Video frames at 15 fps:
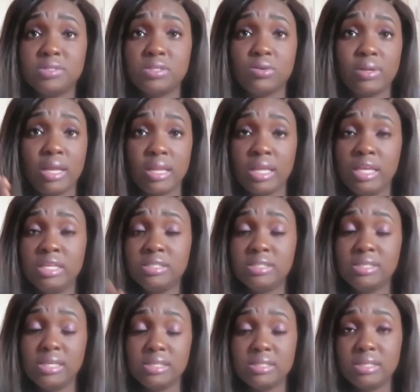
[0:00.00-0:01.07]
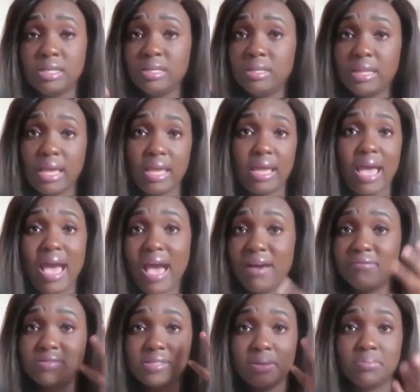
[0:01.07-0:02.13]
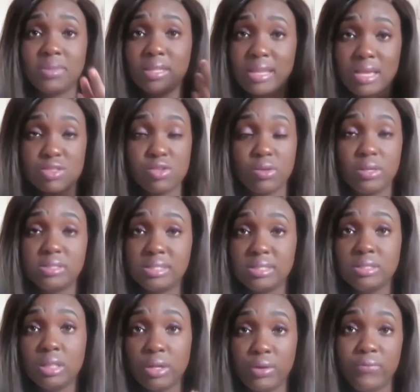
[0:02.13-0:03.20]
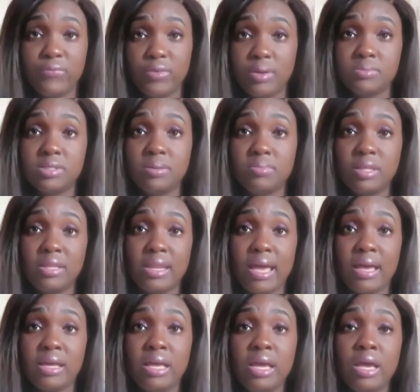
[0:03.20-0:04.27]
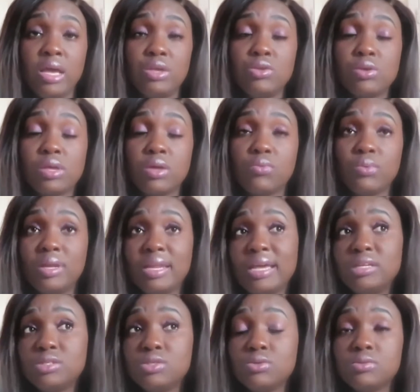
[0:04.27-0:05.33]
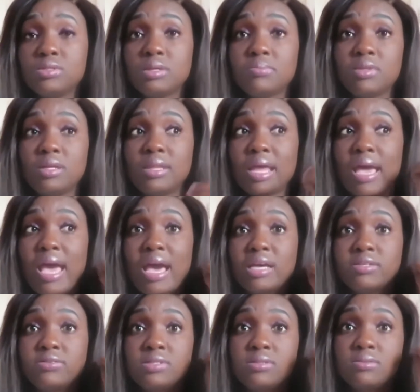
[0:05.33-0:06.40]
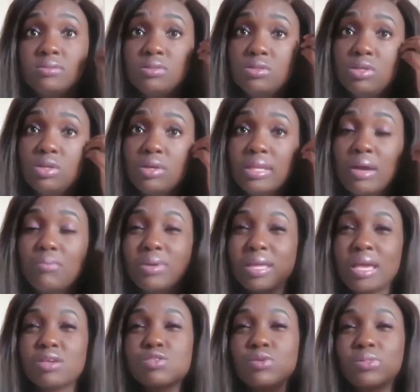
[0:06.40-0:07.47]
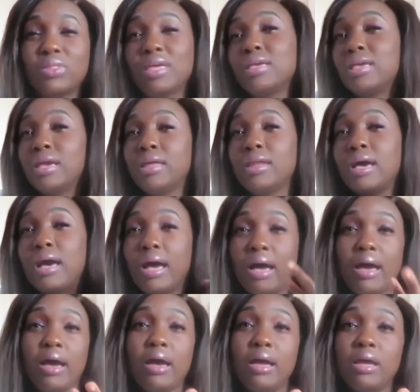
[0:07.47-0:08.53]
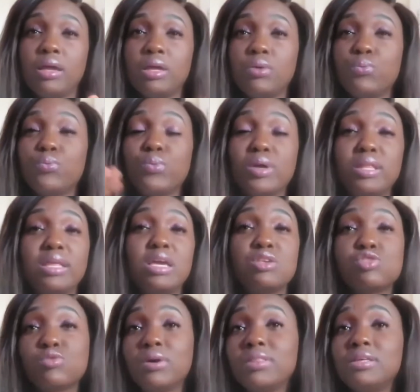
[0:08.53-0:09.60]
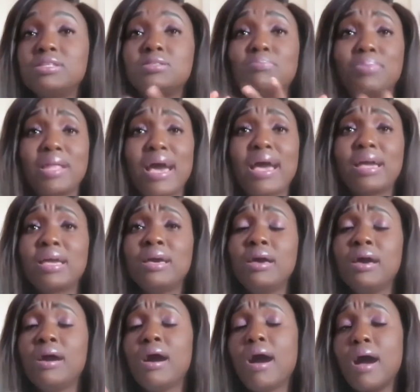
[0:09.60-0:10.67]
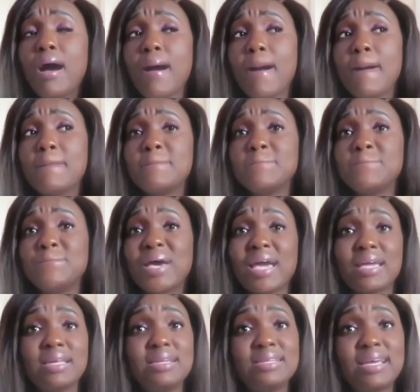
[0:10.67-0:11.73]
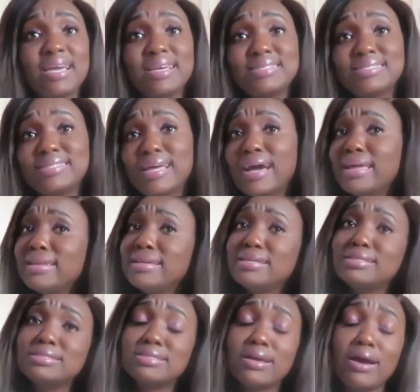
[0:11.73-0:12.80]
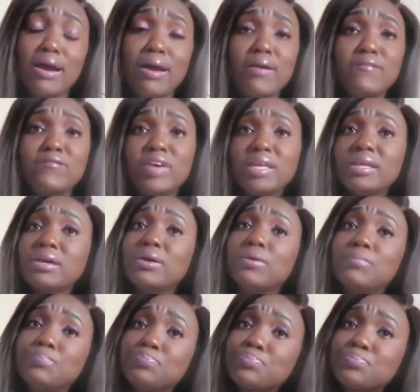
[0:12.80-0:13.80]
In each season, they have something that you could learn from, something that you can relate to, something that has, you know, that would get you thinking. I really enjoy these black back in the days 90s video.